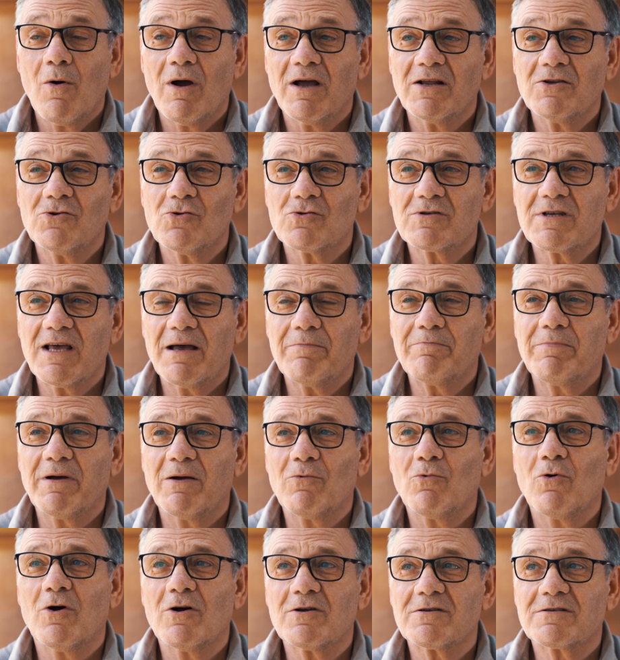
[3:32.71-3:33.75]
Well, Giuseppe
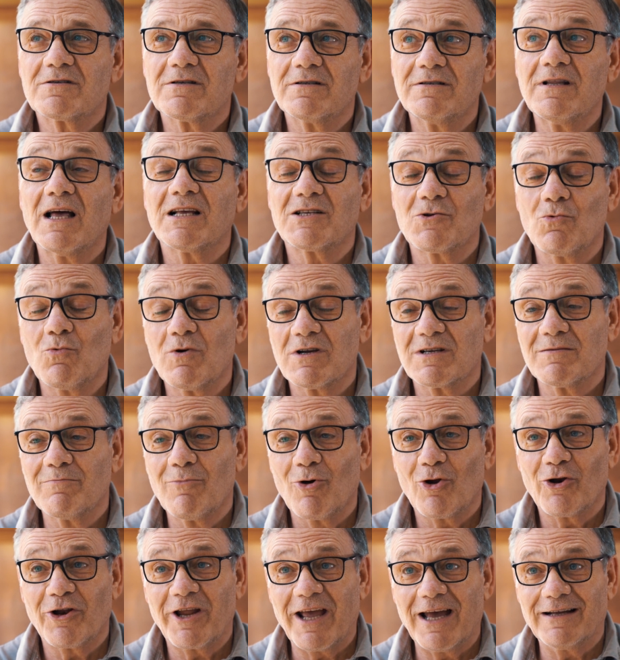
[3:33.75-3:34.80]
wasn't
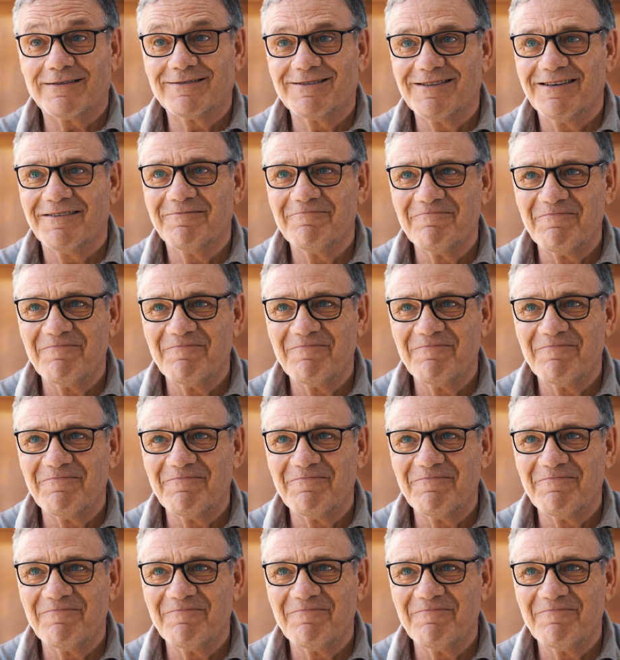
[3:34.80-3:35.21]
born yet.